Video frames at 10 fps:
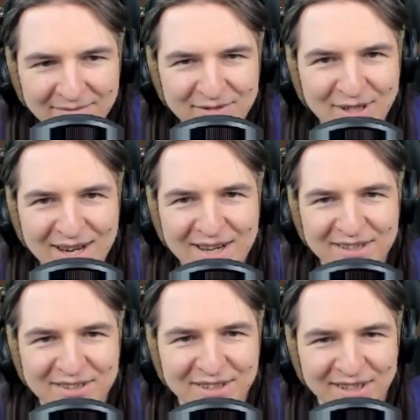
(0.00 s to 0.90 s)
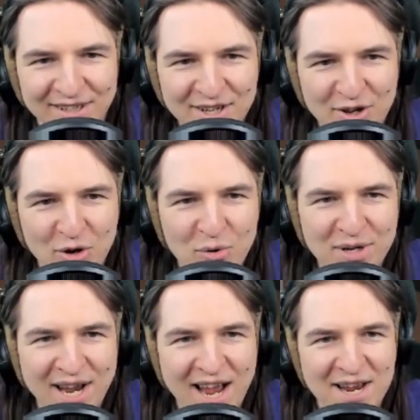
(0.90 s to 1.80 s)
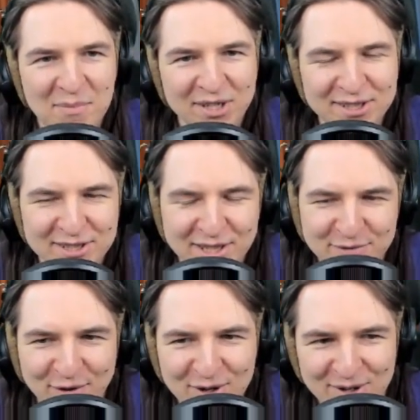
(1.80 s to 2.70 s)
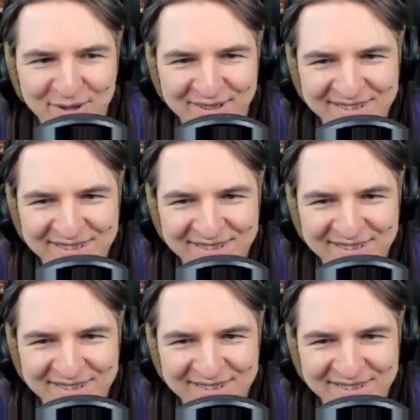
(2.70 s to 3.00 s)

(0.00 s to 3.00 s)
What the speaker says: Done. Okay. Monitor says fall.